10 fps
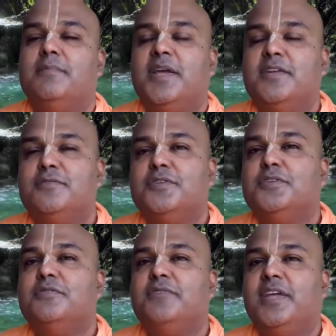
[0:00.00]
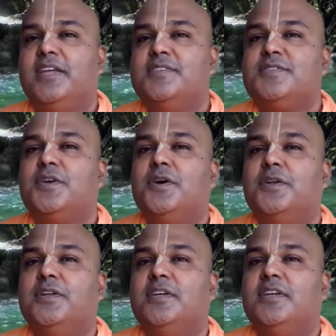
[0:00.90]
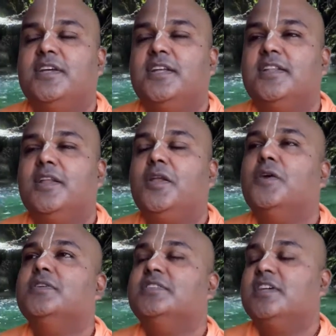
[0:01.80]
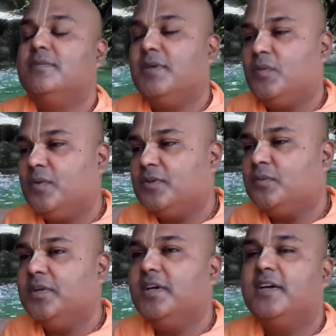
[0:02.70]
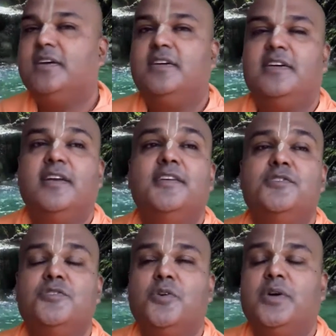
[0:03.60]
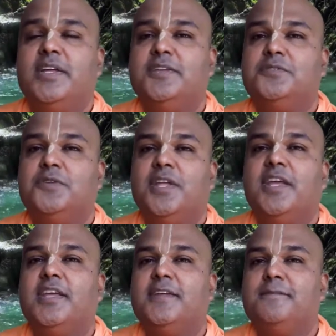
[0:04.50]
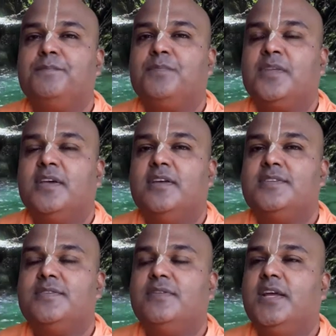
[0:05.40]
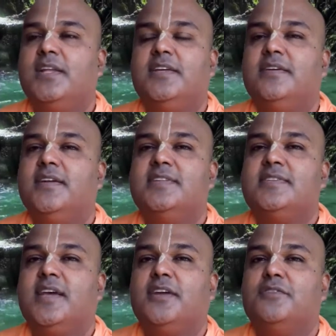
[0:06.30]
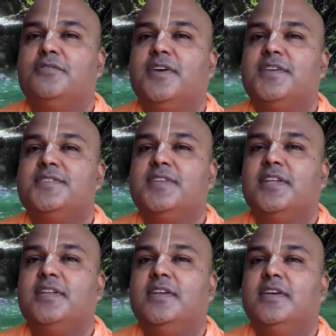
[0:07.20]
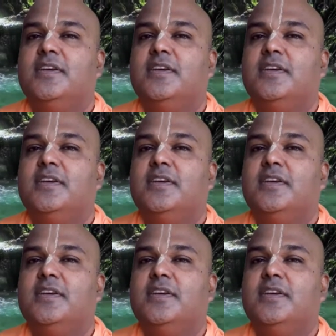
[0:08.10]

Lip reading: benefit of ISKCON in the long term and what we are enjoying today. It's a really great sacrifice, and